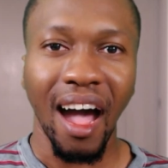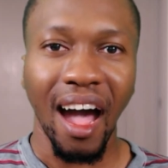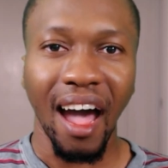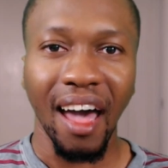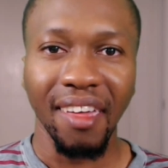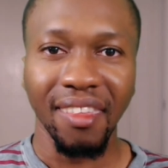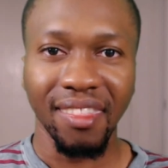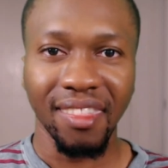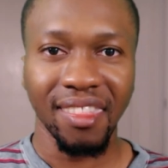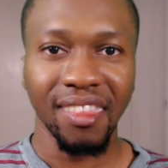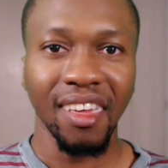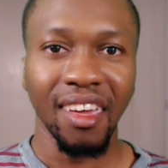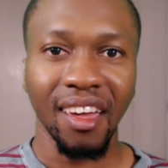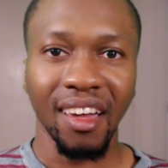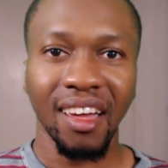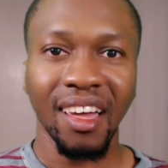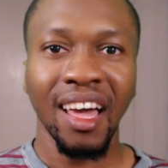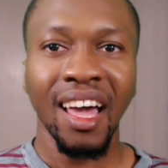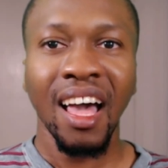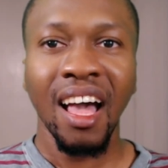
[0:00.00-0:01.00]
I
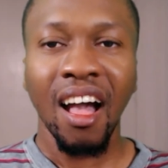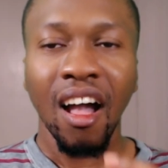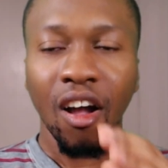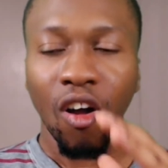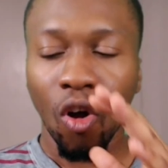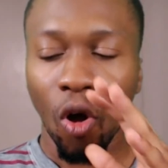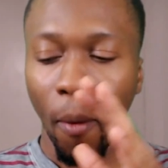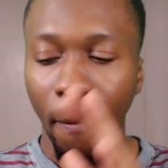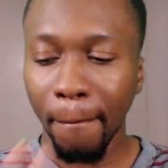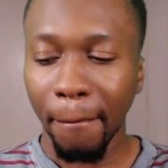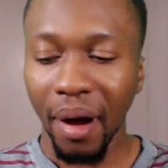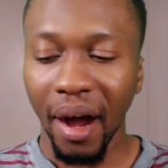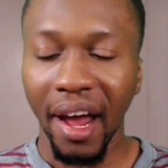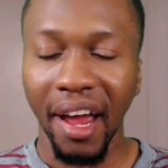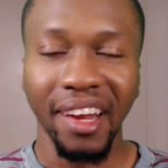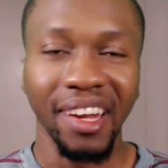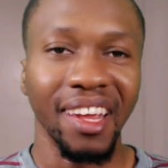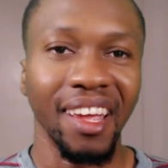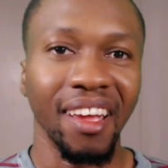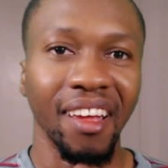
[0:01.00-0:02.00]
think
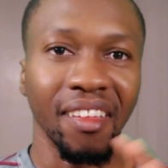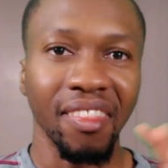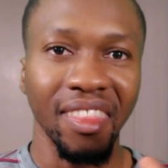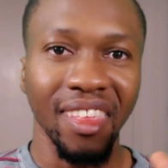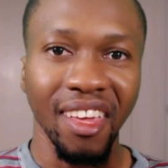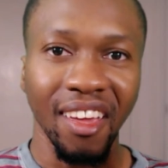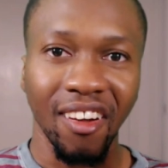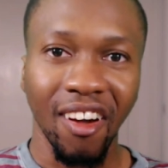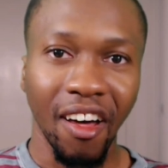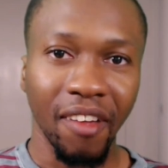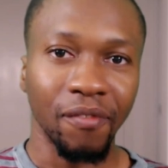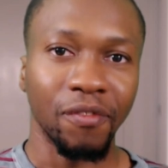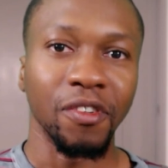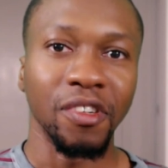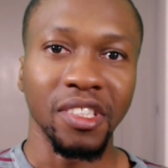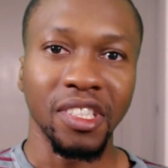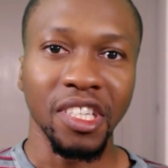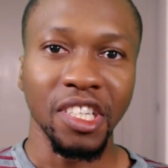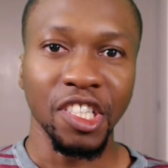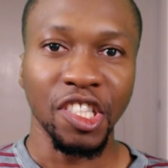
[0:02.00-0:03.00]
combining the
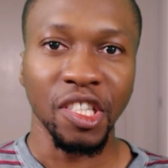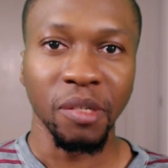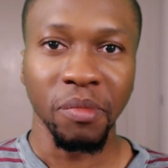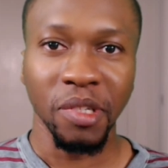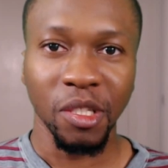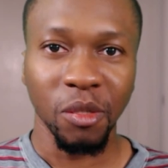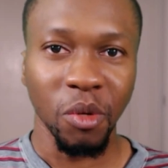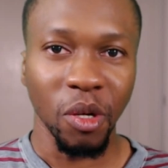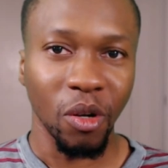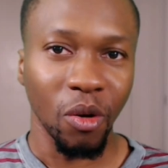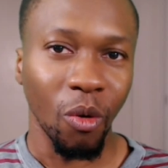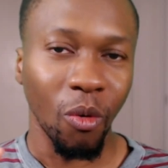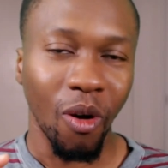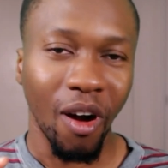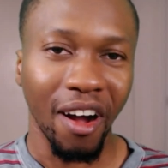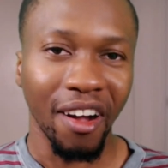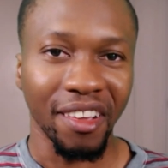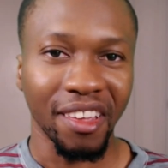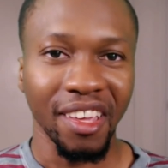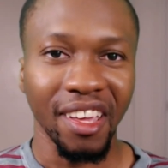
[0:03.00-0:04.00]
confrontation between
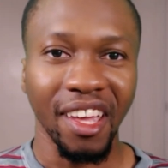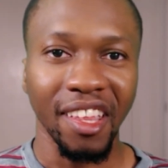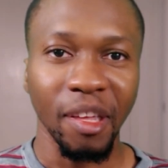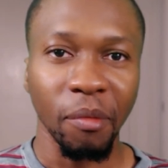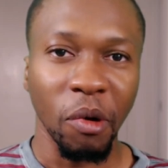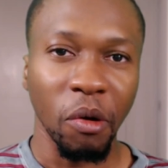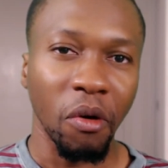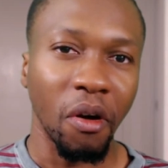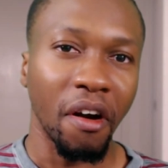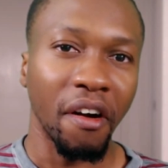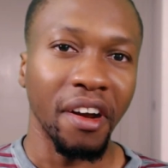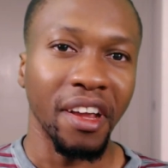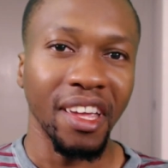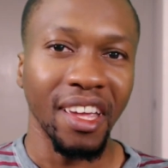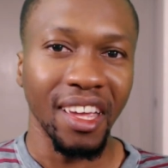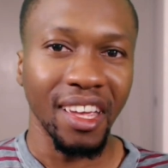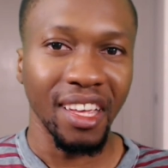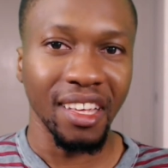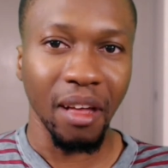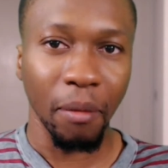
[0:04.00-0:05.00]
Kawaki and Himawari,
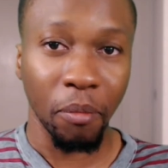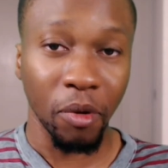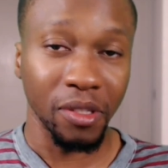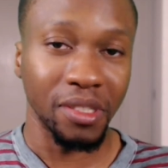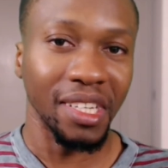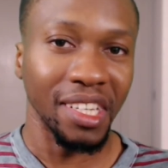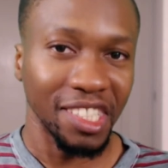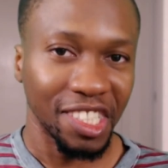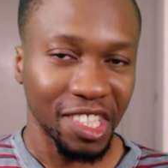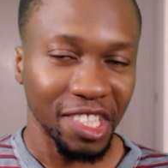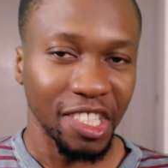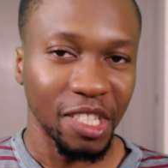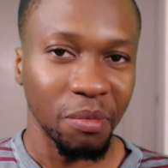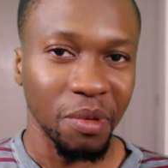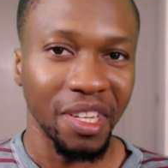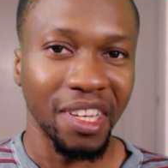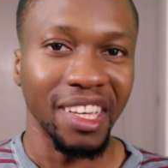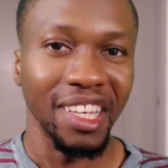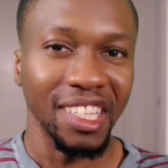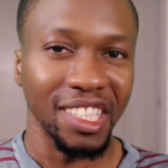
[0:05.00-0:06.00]
potentially
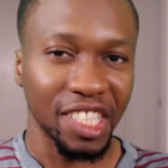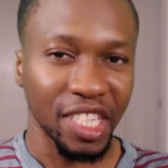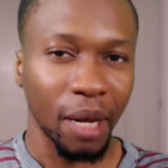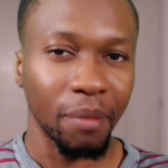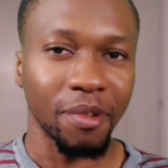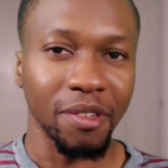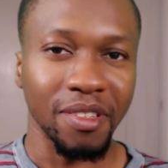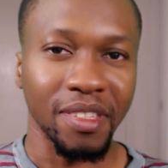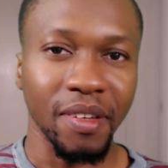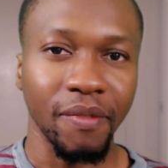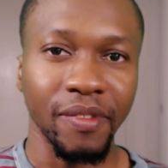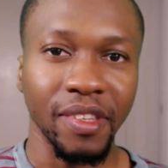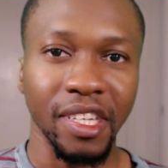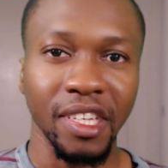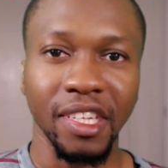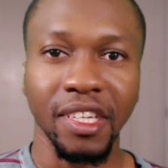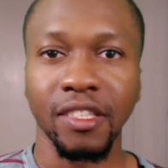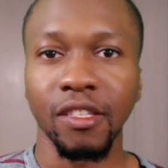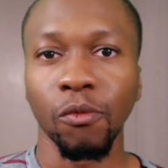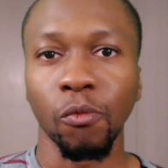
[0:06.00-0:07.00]
speaking in chapter
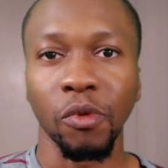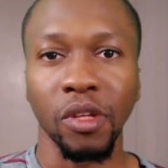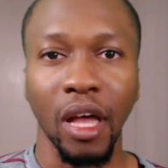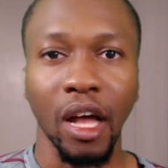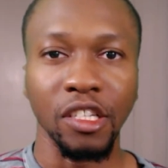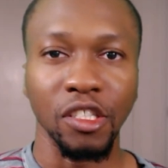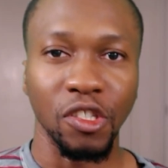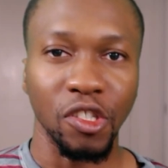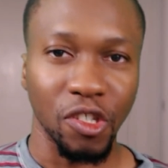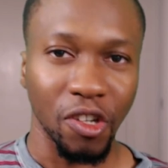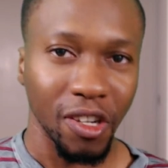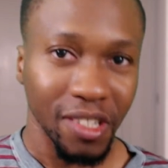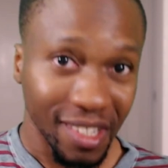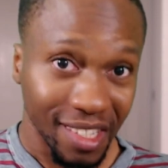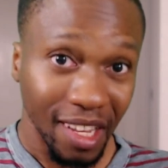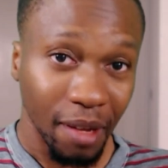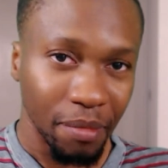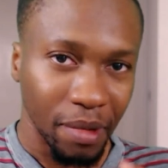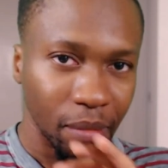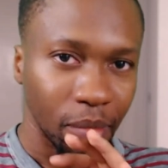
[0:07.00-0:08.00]
78, with just
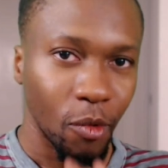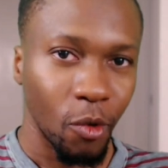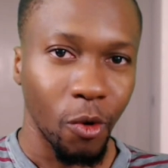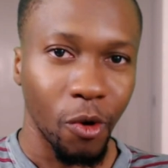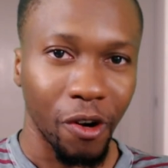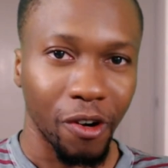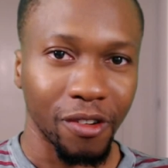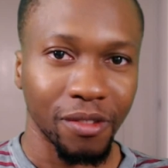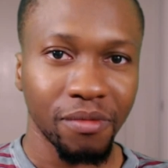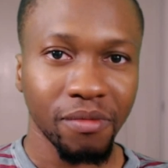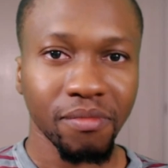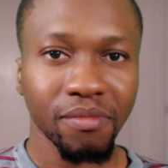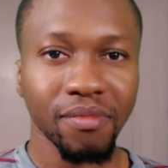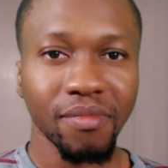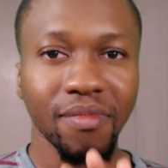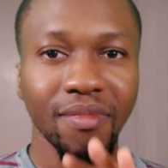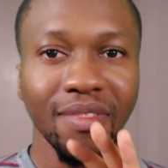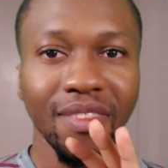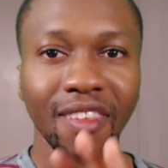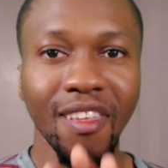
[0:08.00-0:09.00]
a bit more
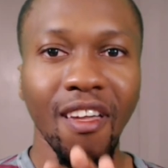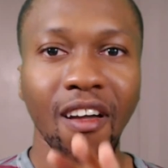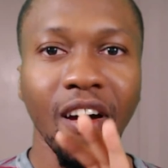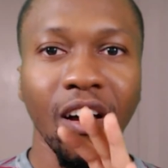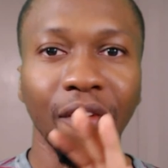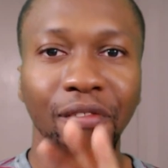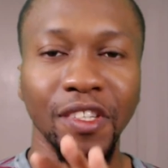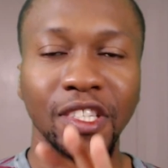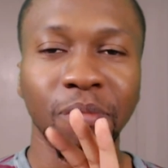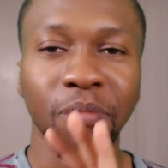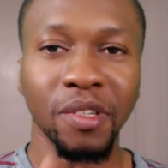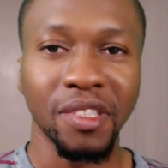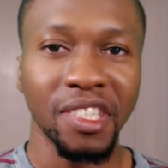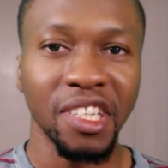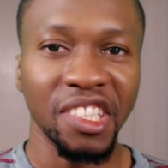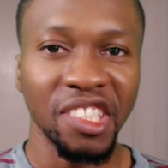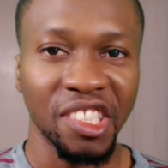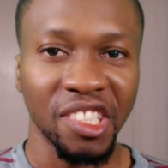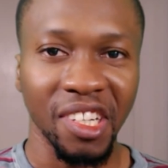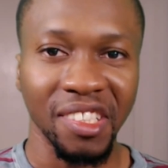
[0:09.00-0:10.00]
of this
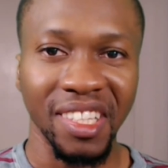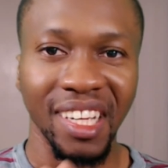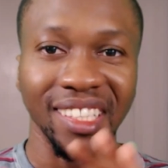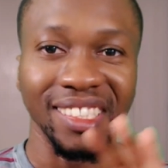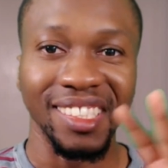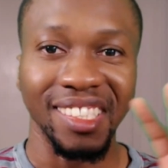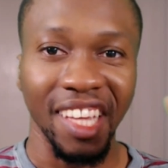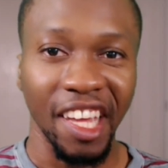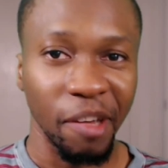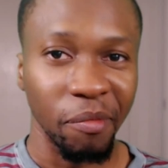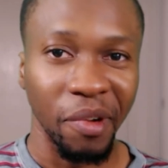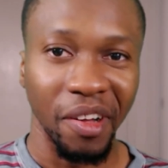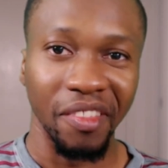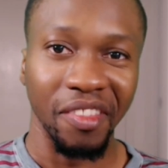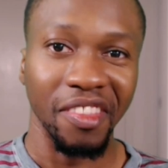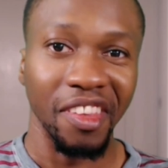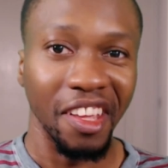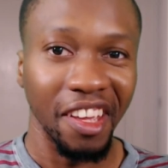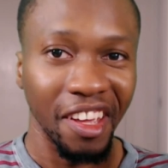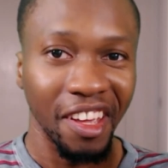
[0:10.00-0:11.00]
potential that
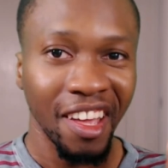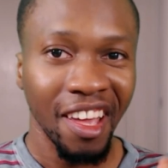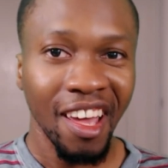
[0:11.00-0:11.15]
Damon, the